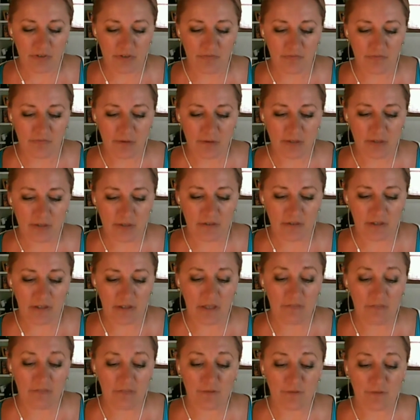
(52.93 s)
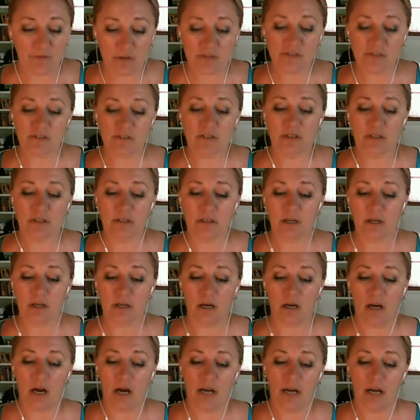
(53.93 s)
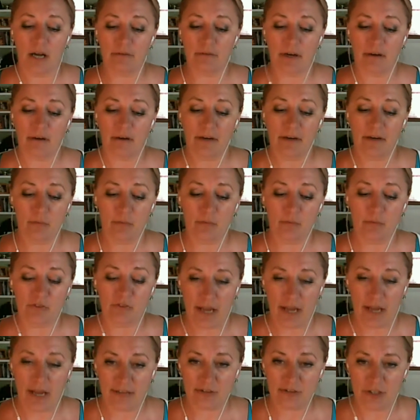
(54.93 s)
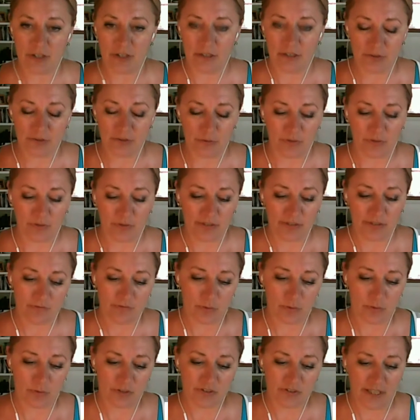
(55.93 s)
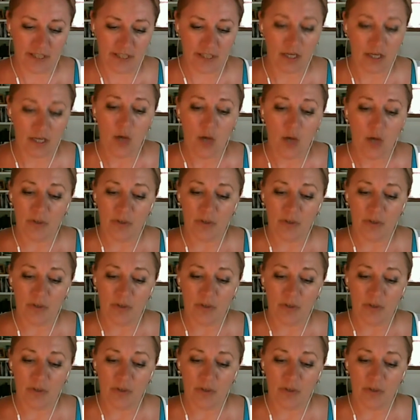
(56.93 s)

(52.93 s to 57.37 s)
founded the first honorarium was last year in 2014.